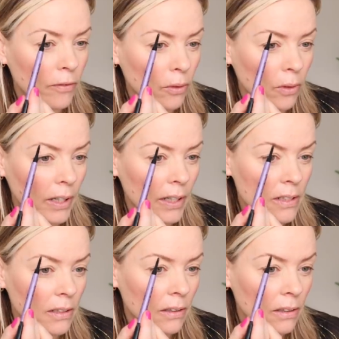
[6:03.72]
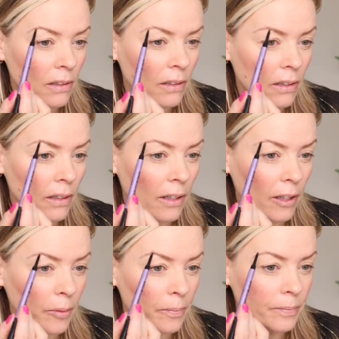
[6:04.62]
forehead.
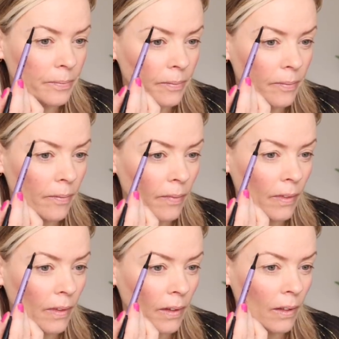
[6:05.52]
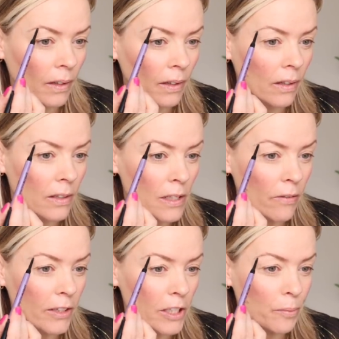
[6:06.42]
So
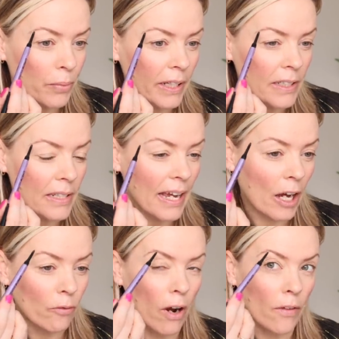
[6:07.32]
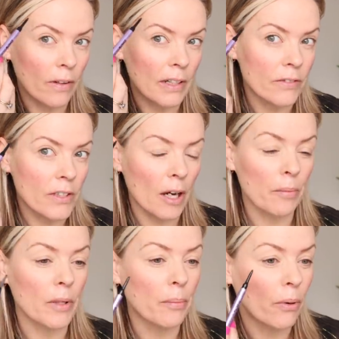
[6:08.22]
if I just bring it down rather than lift it
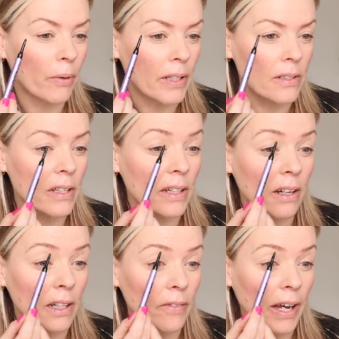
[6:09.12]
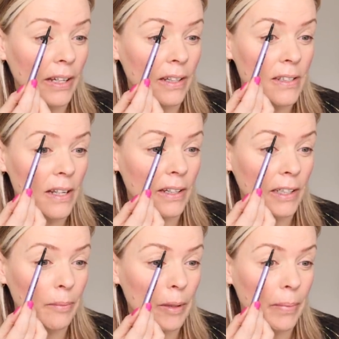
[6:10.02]
up at the point, it kind of anchors it a
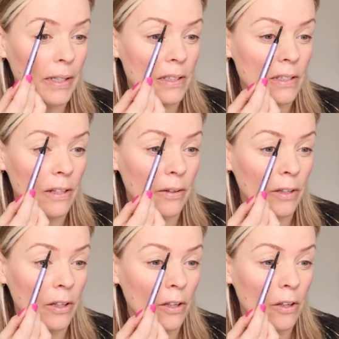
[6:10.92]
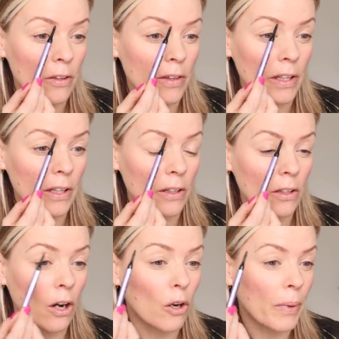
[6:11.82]
little bit better. So the
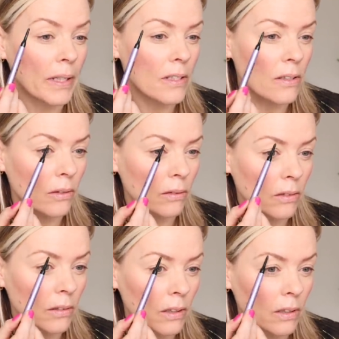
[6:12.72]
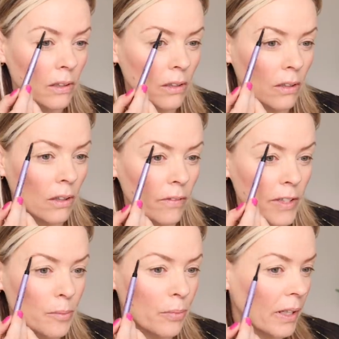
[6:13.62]
Kohl pencil of
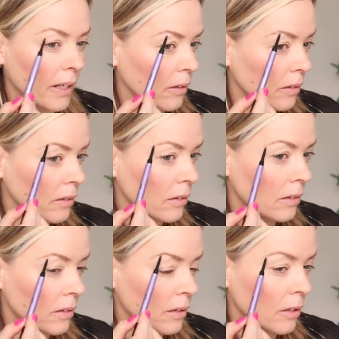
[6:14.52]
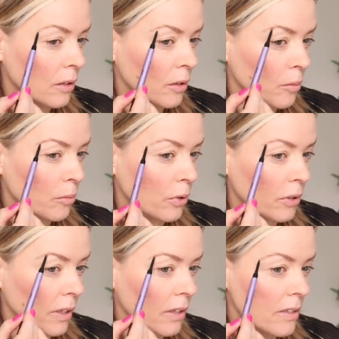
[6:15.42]
this brow
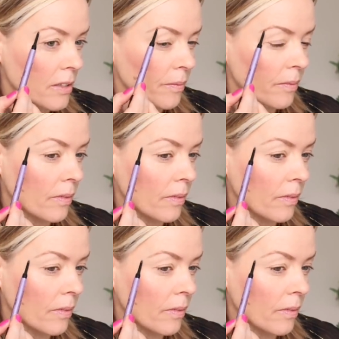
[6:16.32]
product